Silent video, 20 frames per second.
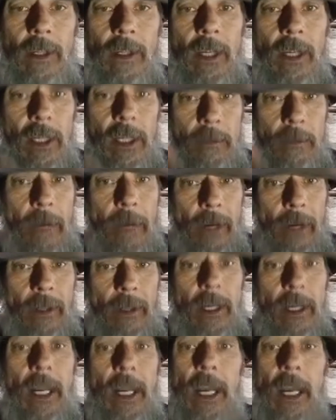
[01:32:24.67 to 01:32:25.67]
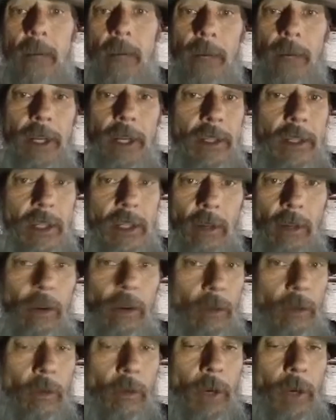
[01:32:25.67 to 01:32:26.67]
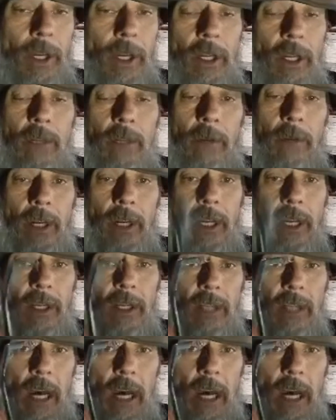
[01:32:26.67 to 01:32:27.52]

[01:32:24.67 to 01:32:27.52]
better today, but it's still what it is.